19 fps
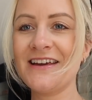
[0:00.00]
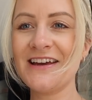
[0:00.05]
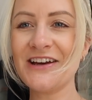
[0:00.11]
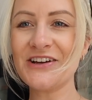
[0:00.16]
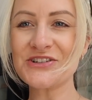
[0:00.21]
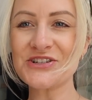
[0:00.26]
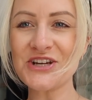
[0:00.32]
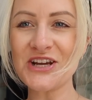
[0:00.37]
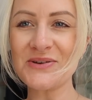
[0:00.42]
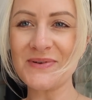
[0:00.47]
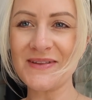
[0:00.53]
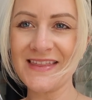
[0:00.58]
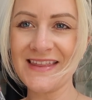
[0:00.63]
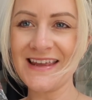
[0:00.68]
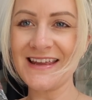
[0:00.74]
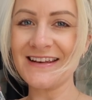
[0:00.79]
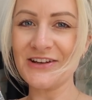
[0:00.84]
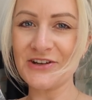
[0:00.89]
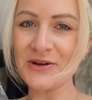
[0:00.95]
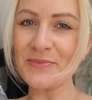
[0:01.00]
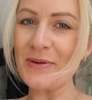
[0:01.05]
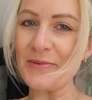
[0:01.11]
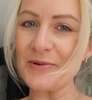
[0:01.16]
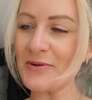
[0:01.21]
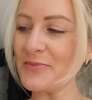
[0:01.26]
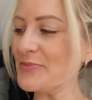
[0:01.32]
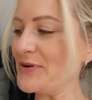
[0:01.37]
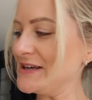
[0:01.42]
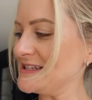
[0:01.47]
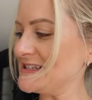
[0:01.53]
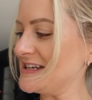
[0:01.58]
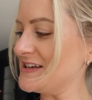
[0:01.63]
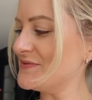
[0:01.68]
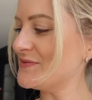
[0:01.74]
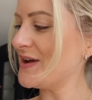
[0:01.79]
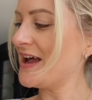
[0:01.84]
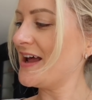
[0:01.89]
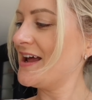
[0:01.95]
I'll show you when they look a bit more
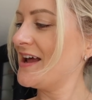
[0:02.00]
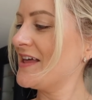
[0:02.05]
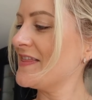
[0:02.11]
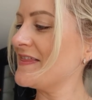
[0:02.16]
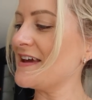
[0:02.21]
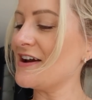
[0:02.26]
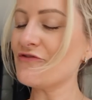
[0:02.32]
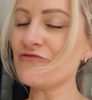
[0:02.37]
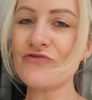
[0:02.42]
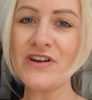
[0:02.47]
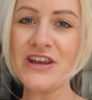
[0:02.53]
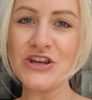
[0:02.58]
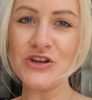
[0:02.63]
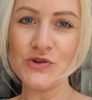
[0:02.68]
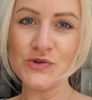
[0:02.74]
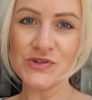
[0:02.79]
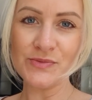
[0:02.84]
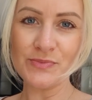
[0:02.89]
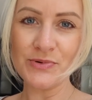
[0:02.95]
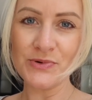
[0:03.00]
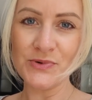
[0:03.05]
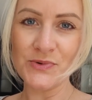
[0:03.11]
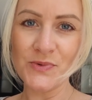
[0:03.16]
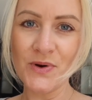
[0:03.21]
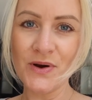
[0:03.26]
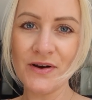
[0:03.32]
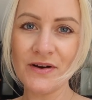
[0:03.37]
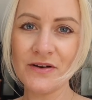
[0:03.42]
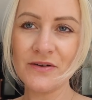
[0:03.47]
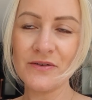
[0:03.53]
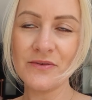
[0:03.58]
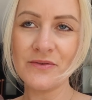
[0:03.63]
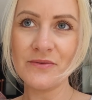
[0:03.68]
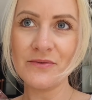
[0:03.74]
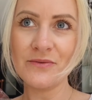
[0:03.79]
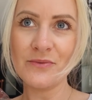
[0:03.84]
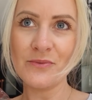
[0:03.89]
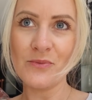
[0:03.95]
impressive. They are reusable
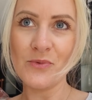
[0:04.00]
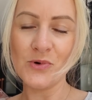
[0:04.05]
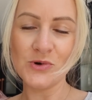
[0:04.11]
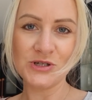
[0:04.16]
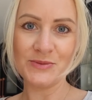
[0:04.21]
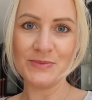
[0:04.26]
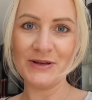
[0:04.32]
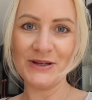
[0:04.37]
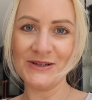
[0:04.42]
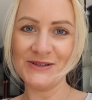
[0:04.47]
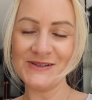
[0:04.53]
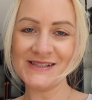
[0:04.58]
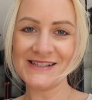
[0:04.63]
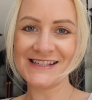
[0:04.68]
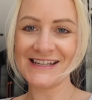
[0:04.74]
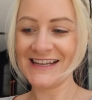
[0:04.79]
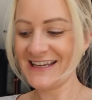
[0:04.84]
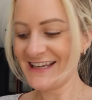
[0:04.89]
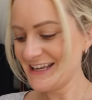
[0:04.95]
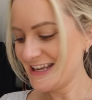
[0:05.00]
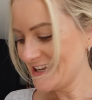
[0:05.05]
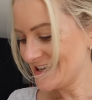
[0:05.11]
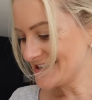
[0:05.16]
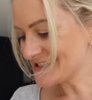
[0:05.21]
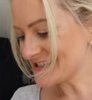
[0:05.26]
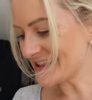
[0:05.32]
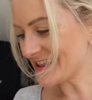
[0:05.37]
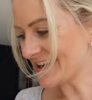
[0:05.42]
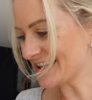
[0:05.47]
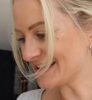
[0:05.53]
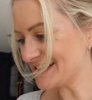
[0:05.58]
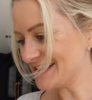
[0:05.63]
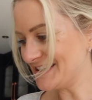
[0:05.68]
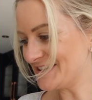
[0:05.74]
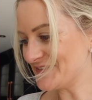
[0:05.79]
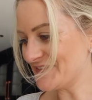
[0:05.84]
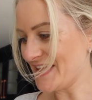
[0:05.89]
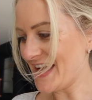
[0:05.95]
water balloons, so they're going to
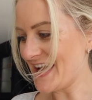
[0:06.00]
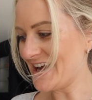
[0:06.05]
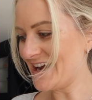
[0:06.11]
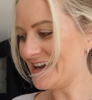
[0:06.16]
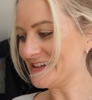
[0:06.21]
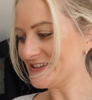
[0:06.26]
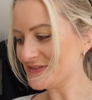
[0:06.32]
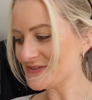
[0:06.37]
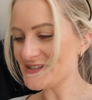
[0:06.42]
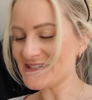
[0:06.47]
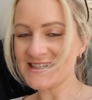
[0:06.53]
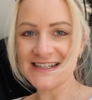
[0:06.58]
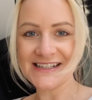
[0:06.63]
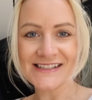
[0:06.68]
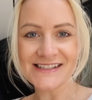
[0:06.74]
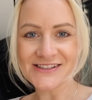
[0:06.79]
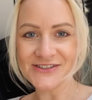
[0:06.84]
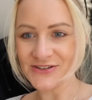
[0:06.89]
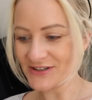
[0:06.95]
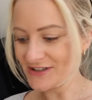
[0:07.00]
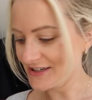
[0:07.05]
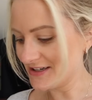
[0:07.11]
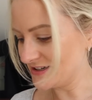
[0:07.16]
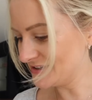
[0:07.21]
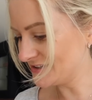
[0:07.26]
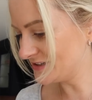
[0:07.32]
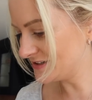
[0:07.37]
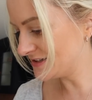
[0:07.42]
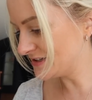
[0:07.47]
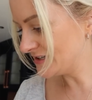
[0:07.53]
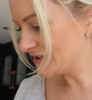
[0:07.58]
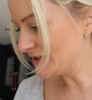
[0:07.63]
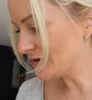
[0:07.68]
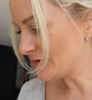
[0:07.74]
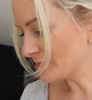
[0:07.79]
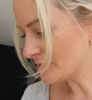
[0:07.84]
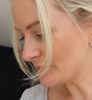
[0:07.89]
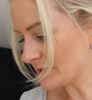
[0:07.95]
love that, and obviously it's not going to
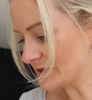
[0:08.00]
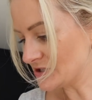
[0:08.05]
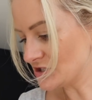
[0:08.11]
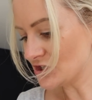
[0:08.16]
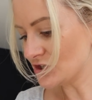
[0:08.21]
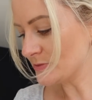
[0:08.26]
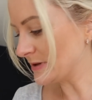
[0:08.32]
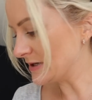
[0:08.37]
be too